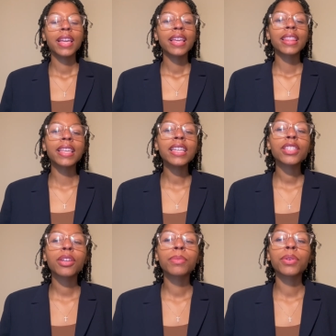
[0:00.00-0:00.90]
These
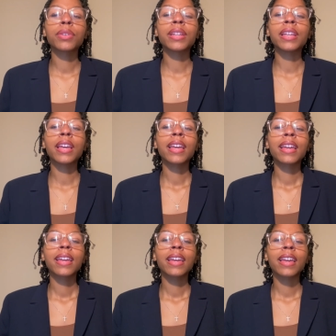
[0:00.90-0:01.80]
community
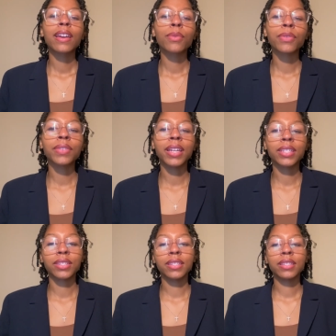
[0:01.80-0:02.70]

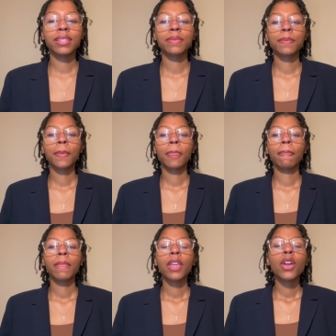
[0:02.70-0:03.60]
reflections
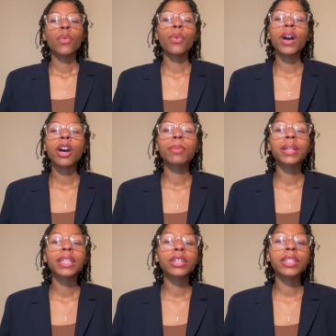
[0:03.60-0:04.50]
will help
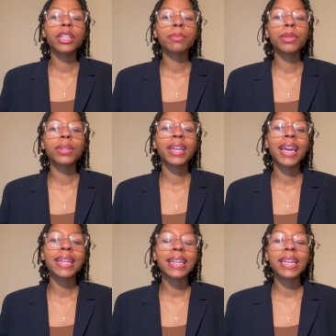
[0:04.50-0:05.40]
clearly
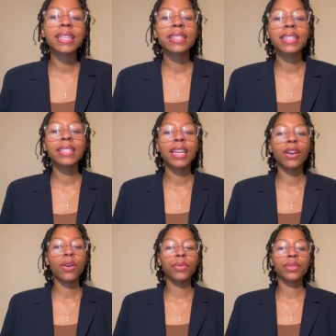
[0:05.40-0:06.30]
communicate needs to
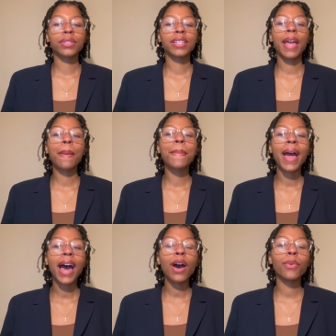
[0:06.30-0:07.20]
stakeholders,
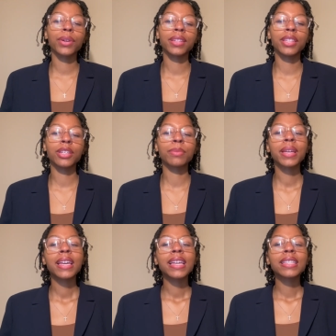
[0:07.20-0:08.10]
empowering them
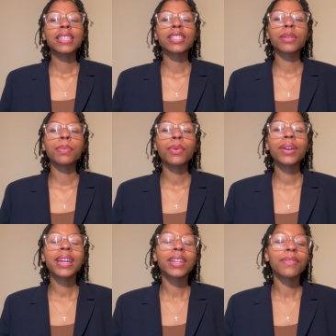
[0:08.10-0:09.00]
to support
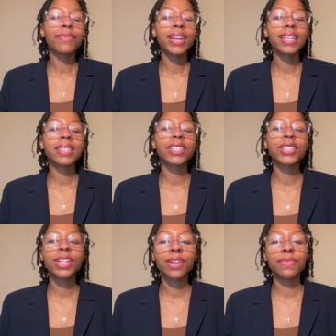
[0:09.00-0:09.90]
and advance a
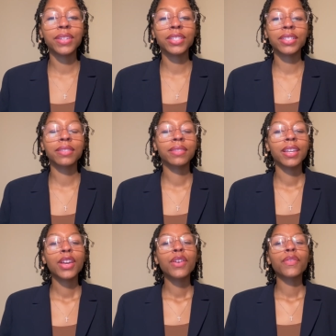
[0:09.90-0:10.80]
shared vision
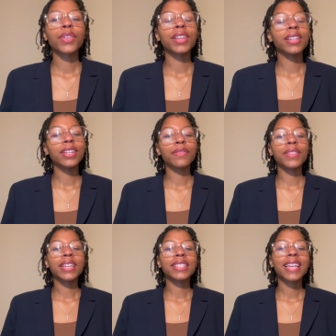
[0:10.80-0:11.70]
for the good of
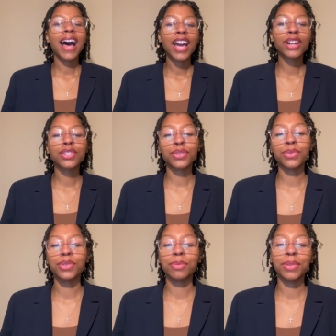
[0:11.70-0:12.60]
the entire
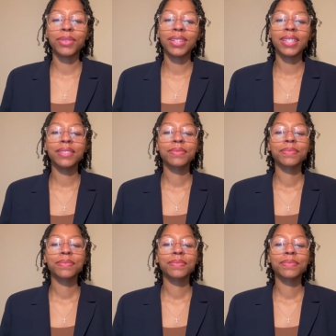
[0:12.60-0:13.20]
school community.